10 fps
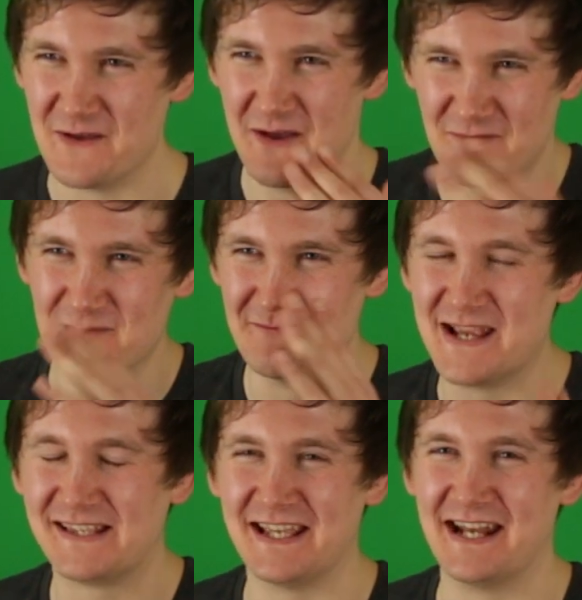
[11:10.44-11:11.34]
Of
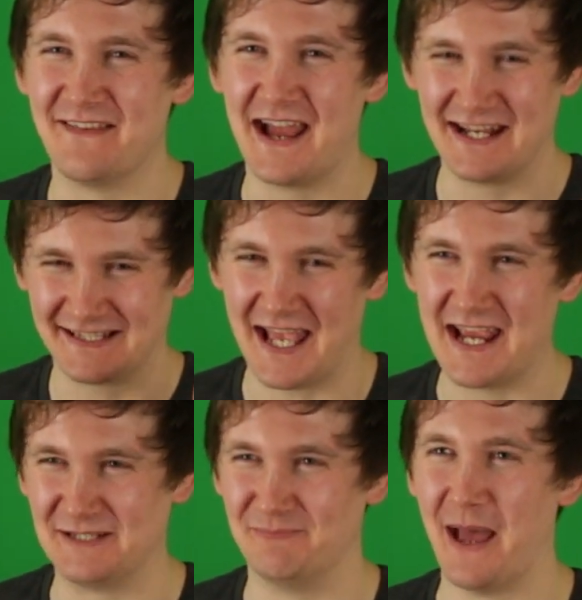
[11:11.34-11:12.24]
admitting that it
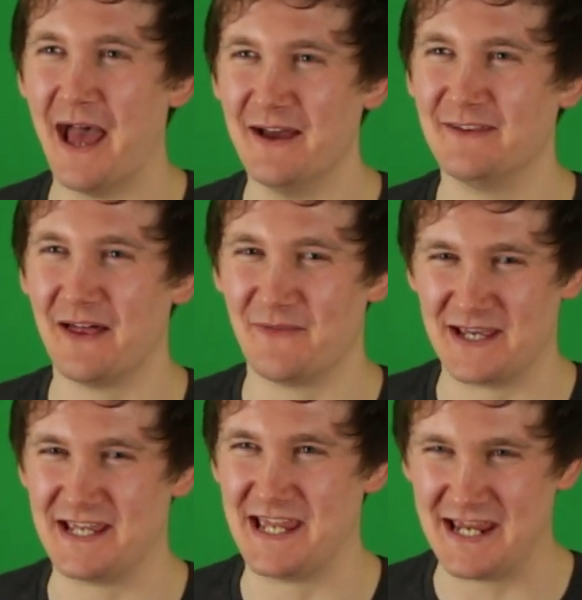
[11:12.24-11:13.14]
tastes better that
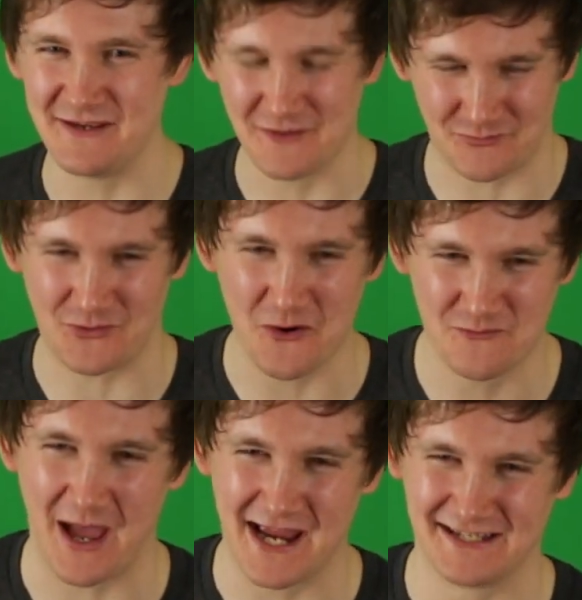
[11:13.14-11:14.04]
they eat the
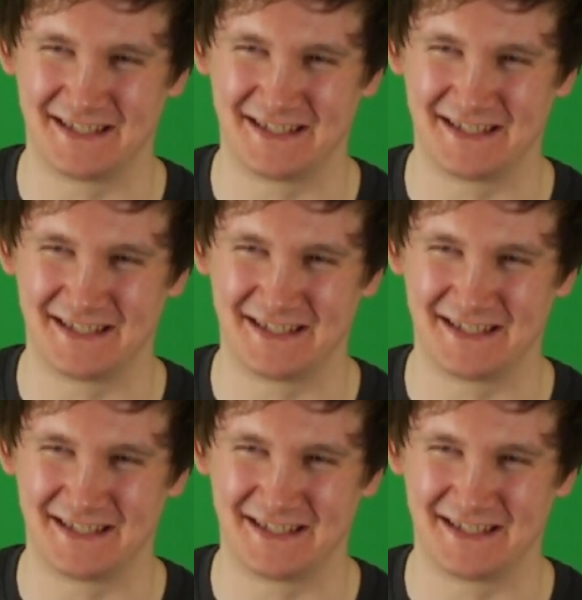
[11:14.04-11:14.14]
propane